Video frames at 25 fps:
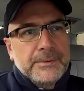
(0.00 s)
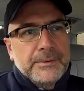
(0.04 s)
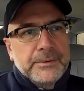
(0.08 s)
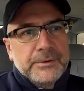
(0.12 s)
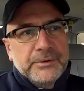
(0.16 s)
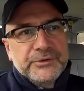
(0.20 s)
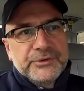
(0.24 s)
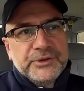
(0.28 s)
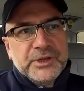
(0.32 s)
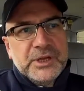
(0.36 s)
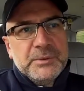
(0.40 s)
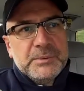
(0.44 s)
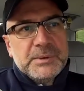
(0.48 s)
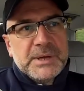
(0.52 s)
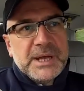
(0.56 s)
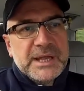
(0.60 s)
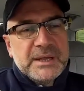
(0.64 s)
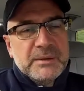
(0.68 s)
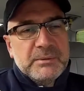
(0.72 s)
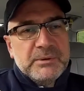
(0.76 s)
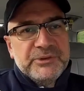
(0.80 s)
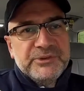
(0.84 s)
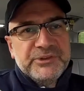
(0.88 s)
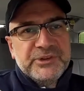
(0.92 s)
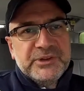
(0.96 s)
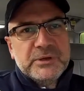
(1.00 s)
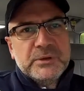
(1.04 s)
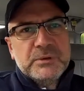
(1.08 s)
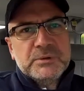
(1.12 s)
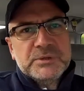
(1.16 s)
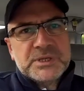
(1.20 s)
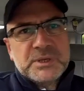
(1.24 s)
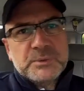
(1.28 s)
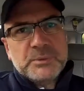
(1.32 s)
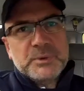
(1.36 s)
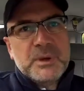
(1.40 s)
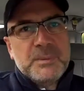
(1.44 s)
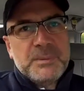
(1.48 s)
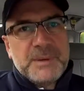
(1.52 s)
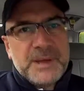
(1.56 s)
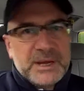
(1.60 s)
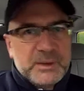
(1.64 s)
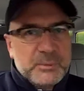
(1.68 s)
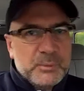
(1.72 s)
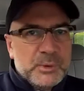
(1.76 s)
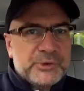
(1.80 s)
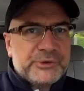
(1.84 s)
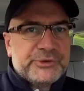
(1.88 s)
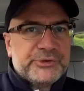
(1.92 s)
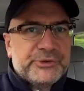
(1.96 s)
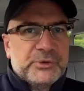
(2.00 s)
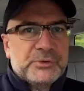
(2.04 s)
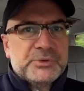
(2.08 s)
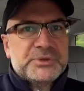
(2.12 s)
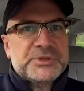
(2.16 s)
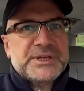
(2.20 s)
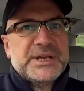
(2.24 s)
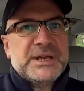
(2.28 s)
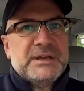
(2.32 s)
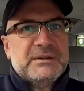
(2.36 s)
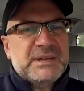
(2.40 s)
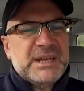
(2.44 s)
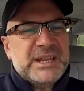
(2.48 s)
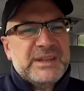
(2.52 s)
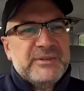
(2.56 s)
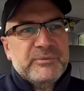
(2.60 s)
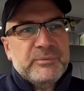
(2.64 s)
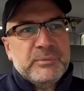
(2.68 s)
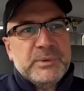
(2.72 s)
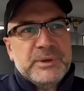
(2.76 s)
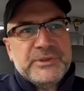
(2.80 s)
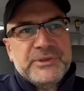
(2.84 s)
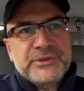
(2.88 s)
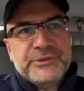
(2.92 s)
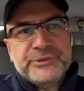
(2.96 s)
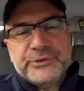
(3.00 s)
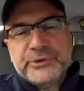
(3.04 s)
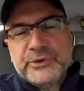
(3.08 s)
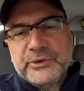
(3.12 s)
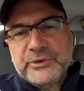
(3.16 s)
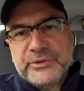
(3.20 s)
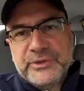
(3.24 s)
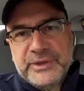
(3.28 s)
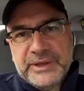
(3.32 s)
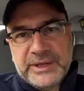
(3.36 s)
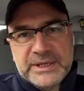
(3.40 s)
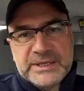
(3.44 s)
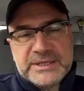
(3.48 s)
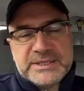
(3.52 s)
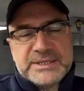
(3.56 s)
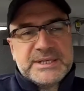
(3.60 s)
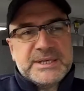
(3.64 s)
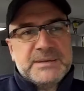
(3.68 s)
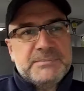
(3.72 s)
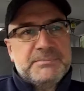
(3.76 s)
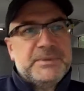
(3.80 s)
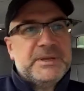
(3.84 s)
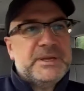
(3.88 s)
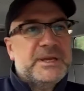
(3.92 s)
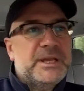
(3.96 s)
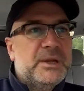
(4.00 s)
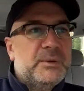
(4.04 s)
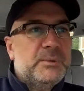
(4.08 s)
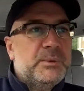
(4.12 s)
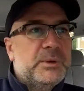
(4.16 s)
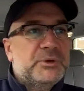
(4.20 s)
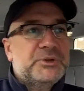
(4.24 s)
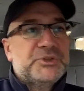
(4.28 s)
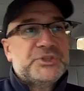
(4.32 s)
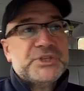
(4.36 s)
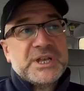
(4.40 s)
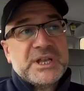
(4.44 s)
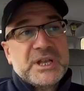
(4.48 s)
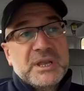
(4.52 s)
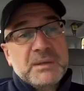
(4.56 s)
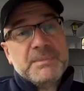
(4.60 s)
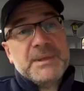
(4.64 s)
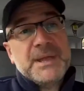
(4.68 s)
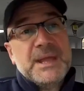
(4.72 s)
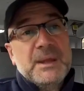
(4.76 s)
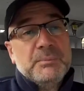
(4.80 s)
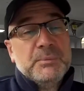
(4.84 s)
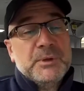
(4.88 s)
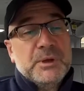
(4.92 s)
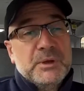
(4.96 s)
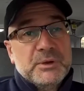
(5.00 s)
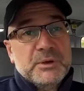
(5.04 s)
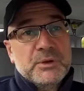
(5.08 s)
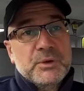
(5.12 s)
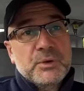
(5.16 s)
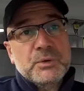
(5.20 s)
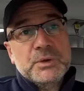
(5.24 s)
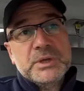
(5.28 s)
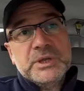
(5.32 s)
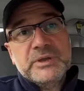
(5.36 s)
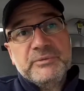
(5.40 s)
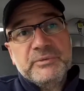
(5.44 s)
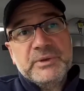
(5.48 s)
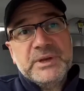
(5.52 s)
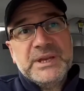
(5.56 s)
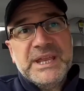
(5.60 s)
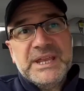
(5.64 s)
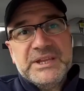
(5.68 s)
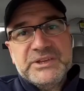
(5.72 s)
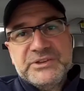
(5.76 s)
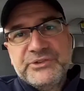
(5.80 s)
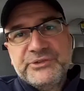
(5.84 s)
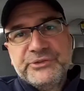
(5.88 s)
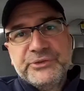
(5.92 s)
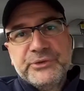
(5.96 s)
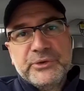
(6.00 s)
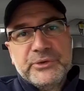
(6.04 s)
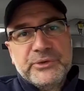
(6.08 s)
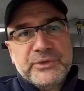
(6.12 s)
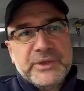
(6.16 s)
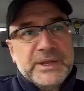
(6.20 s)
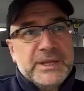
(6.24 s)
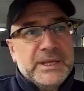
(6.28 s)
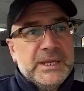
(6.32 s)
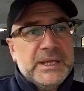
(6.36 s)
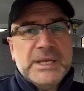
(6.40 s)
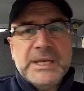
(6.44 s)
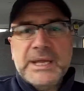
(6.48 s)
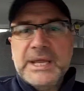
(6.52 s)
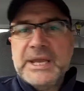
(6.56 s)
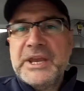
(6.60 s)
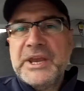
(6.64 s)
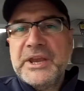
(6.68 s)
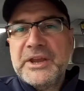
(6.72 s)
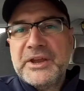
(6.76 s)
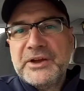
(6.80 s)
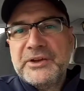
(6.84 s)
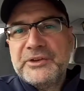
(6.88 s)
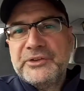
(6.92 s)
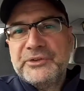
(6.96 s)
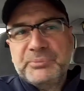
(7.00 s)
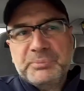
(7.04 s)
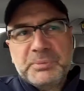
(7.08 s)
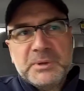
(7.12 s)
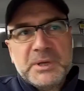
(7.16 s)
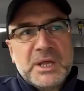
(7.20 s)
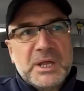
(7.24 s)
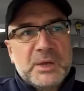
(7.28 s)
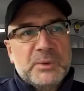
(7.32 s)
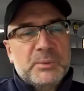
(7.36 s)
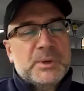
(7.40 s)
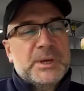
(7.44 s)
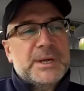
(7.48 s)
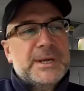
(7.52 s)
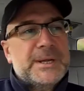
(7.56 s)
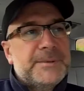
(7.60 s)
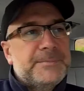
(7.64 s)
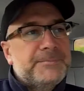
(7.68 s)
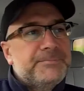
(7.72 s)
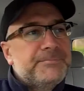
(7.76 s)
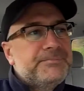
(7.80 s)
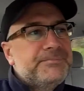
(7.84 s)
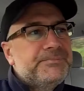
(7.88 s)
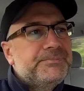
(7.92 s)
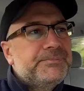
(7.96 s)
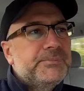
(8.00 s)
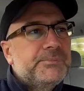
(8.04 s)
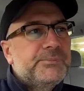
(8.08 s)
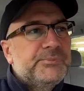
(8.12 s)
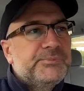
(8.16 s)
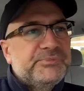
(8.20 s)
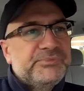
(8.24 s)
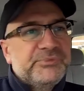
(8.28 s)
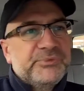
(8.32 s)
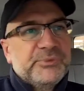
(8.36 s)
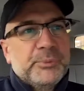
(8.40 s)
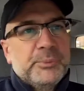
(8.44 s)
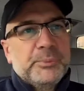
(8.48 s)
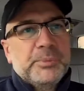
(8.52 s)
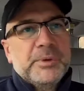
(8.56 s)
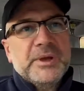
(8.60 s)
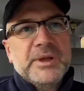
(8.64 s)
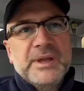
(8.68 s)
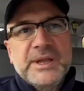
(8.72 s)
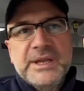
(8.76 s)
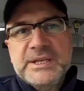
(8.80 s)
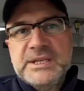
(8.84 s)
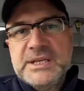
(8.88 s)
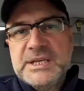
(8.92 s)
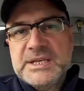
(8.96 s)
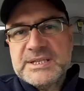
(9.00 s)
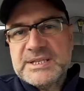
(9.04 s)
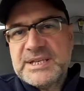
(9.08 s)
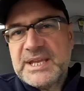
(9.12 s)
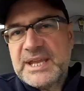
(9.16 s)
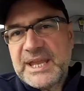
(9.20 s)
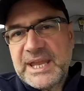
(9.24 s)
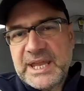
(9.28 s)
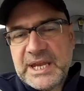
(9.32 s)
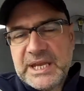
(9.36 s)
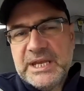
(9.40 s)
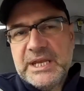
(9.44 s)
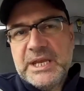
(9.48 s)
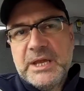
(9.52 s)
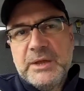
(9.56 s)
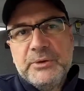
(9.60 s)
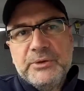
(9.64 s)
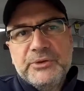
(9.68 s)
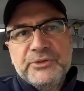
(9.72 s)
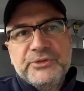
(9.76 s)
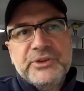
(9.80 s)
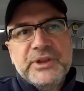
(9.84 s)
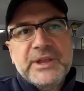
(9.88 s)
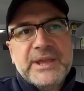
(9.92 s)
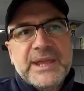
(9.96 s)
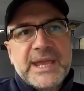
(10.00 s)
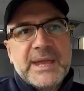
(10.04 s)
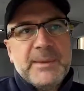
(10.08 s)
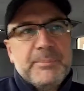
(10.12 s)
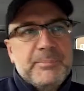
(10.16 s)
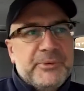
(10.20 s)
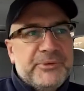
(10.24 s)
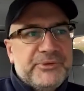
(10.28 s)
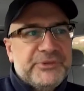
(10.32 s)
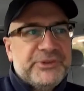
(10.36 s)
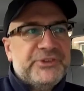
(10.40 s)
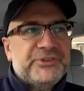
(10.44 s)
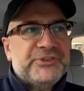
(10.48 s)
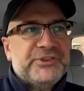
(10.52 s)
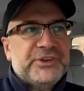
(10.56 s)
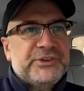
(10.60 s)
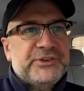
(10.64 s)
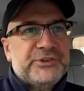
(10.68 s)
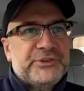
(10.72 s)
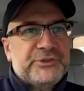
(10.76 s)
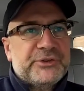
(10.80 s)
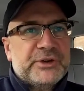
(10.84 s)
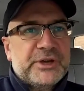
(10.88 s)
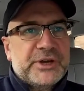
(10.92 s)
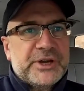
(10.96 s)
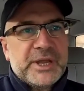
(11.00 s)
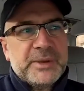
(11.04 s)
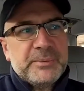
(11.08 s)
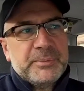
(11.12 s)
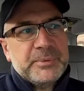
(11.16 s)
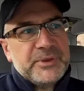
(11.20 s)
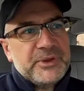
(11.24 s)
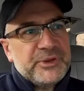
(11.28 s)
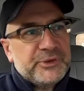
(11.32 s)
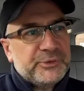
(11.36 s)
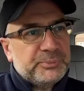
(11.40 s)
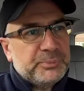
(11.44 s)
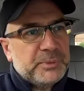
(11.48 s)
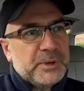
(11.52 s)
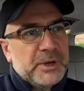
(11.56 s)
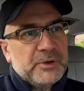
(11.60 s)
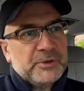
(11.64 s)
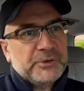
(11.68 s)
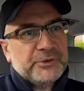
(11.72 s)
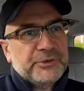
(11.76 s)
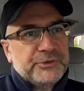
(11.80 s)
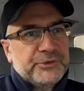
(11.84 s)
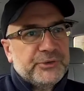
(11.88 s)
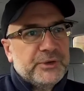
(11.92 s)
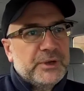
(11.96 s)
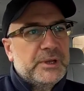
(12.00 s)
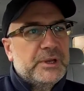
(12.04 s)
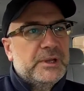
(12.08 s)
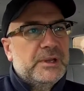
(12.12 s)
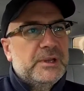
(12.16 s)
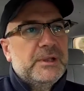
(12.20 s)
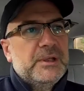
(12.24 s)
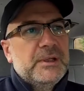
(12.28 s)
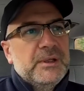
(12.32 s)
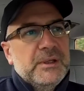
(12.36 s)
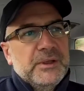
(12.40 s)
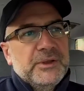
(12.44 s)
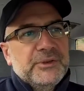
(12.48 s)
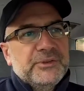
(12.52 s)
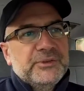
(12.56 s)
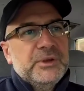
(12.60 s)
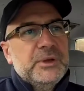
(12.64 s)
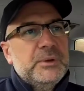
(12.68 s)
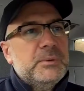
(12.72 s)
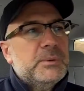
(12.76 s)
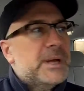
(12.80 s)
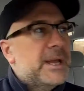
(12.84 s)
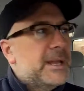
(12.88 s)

So anyway, we said, oh, don't worry about it, we'll sort it out, leave him with the sort of thing, and you know, we'll check him out and we'll call you if we need you, sort of thing, in a nice, polite way. But he didn't take any notice and he kept persisting to try and open this box. So anyway,